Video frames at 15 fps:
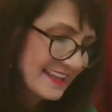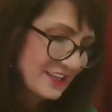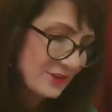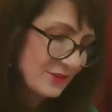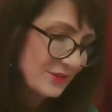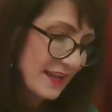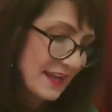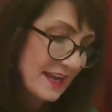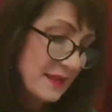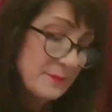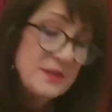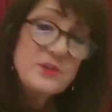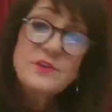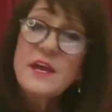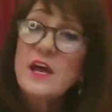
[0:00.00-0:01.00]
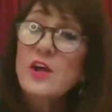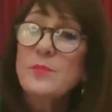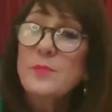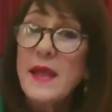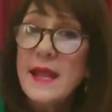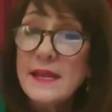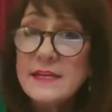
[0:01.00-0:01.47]
Thank you, and I'm here to
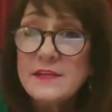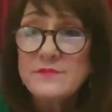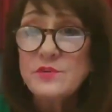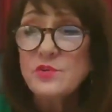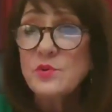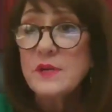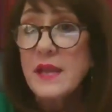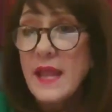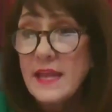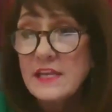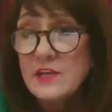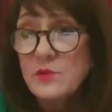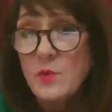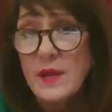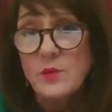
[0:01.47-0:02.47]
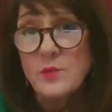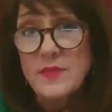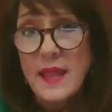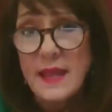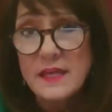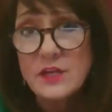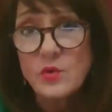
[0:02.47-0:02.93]
help any of you in any way
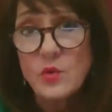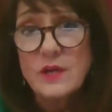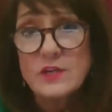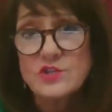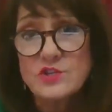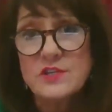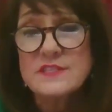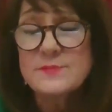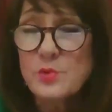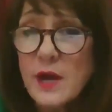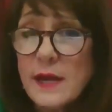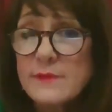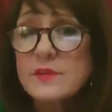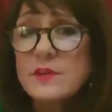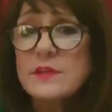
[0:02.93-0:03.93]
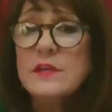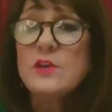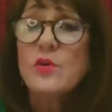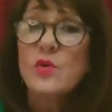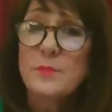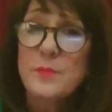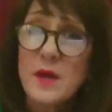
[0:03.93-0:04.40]
with any questions,
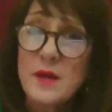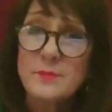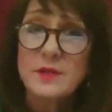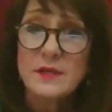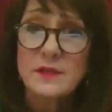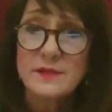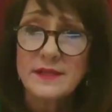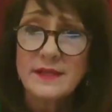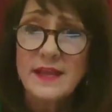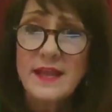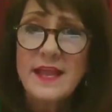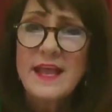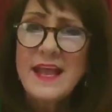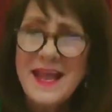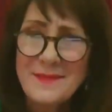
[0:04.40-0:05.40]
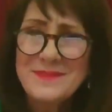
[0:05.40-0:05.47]
privately or publicly.